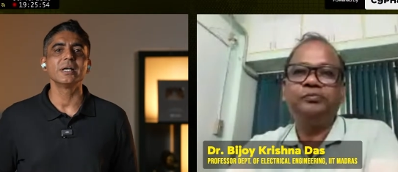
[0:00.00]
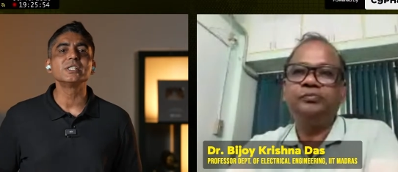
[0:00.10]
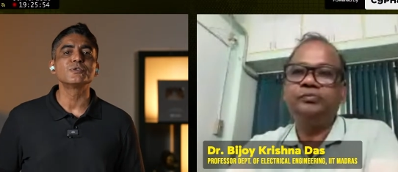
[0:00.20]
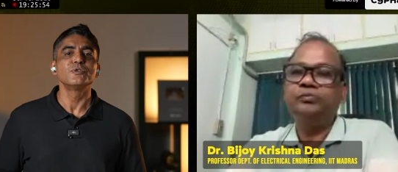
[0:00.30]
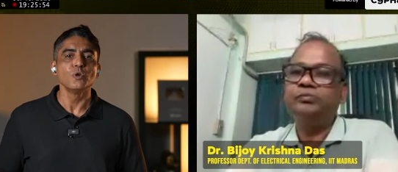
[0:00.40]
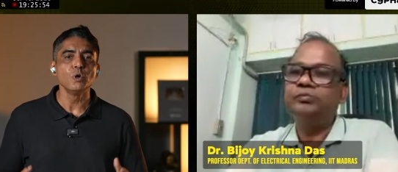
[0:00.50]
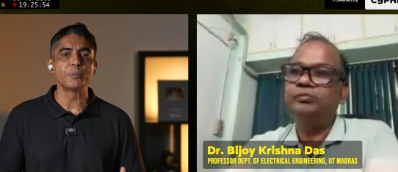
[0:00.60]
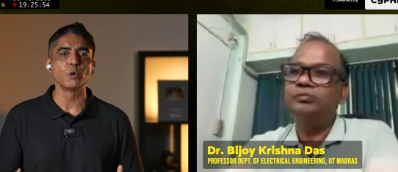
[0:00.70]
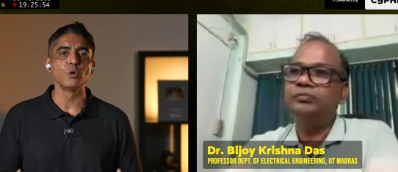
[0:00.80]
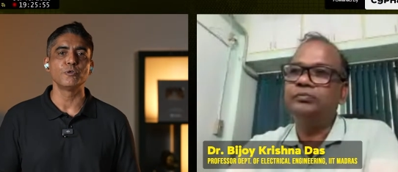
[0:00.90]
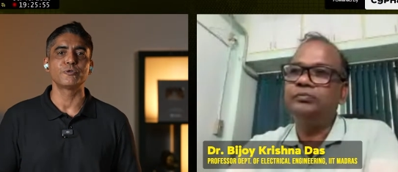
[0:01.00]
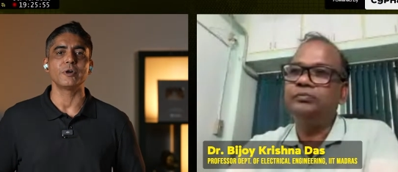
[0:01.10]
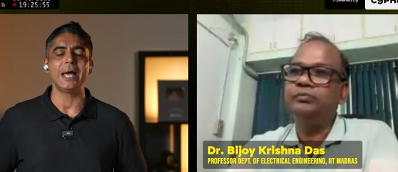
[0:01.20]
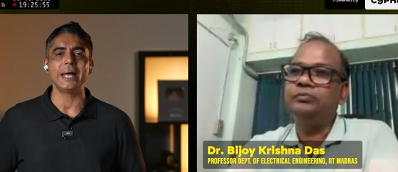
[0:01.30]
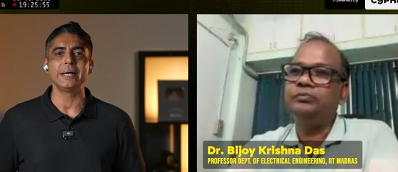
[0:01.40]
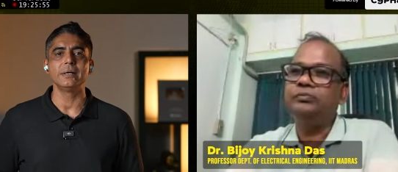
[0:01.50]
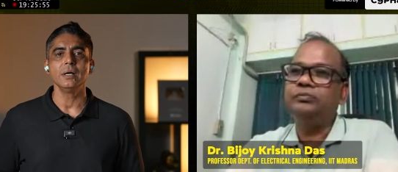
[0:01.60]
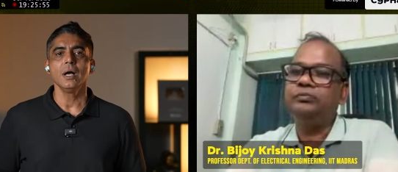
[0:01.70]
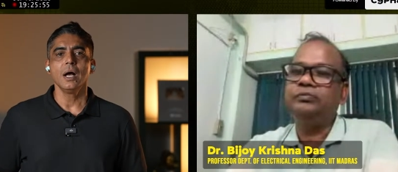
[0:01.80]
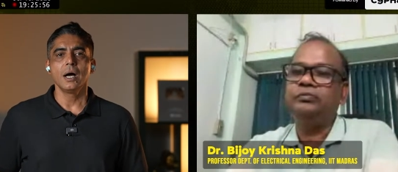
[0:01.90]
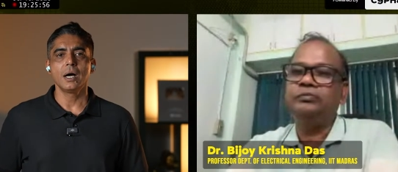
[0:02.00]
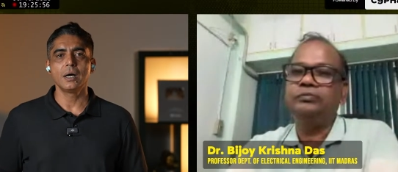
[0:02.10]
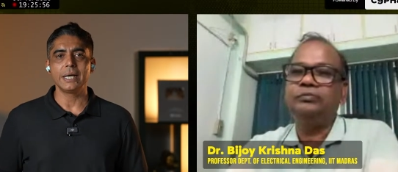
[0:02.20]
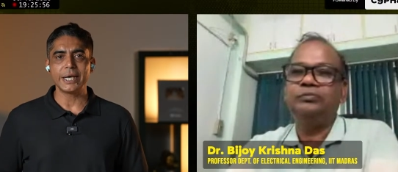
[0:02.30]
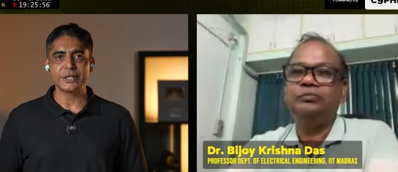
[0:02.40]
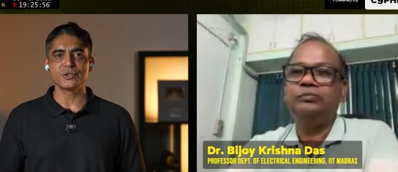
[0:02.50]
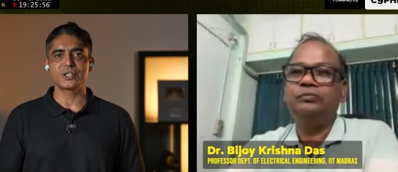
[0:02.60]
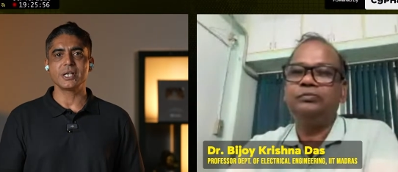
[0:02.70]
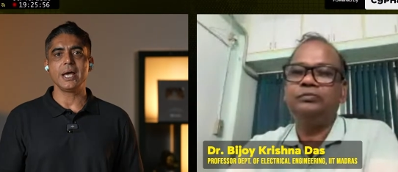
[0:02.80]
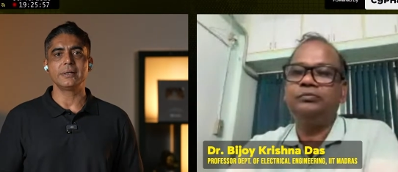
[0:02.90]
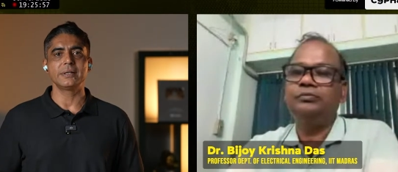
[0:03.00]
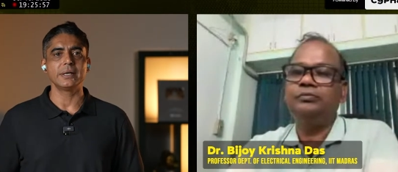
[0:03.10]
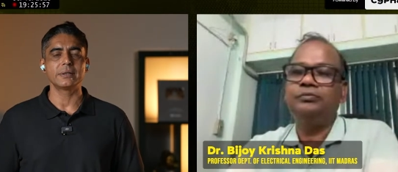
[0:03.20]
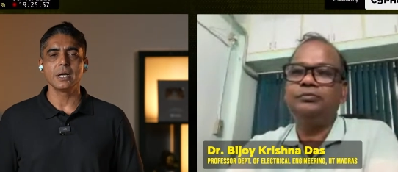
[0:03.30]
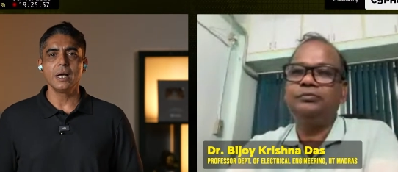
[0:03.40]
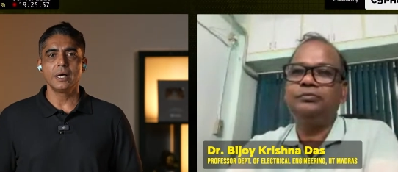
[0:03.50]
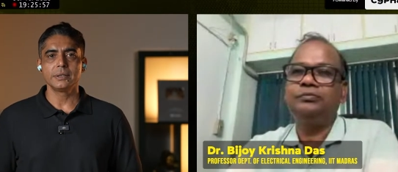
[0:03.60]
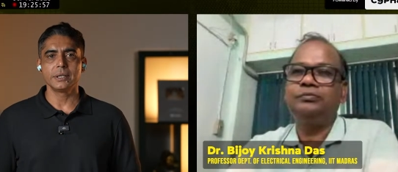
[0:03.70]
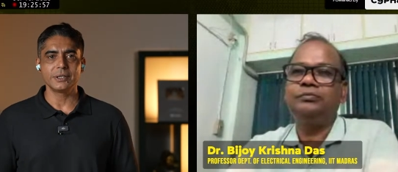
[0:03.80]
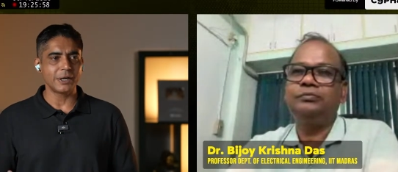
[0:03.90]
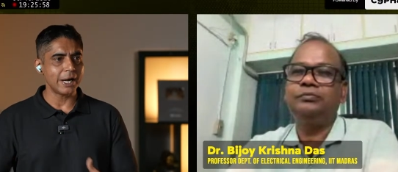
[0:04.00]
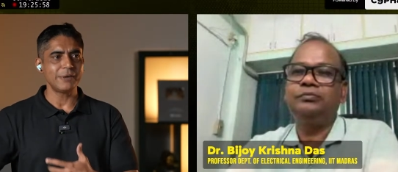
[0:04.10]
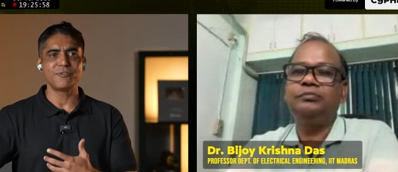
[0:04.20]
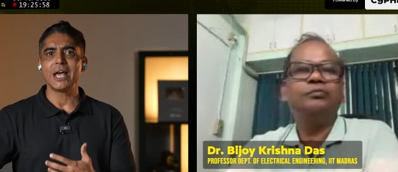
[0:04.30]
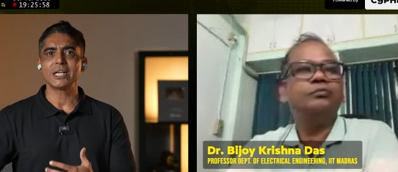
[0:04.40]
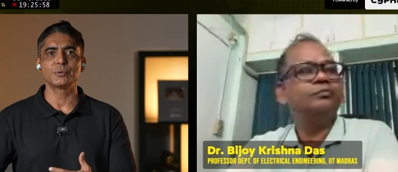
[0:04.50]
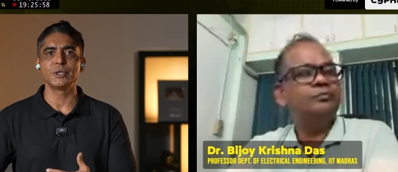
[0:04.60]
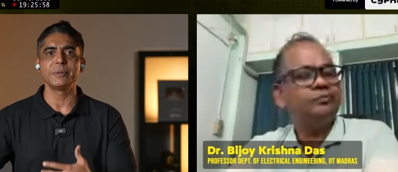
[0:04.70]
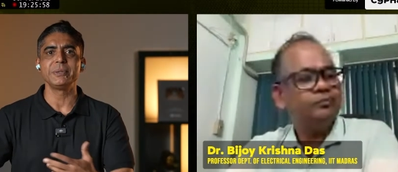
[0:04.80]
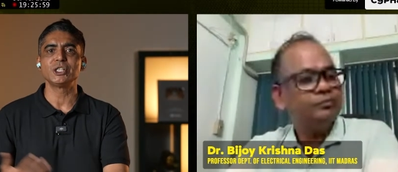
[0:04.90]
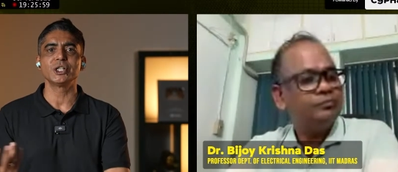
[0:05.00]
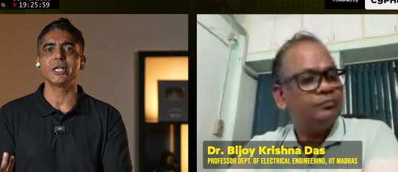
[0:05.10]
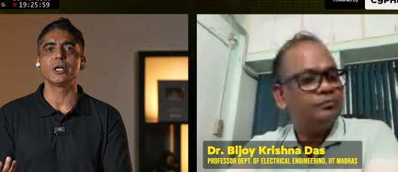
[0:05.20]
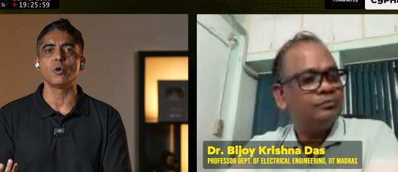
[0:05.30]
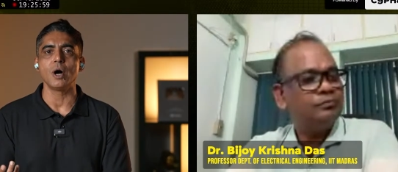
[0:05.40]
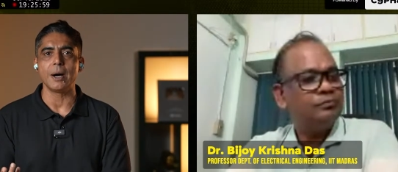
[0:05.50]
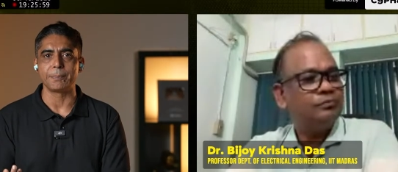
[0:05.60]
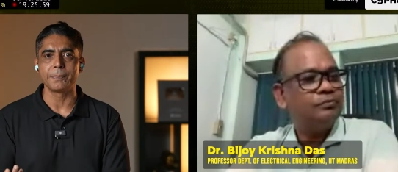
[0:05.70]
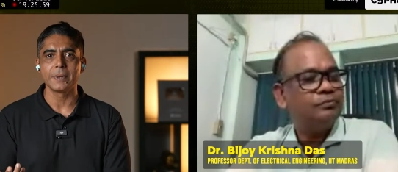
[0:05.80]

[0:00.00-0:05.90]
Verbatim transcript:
Speaker 1: it's foolproof and uh, like you said that the, the red flags would immediately go up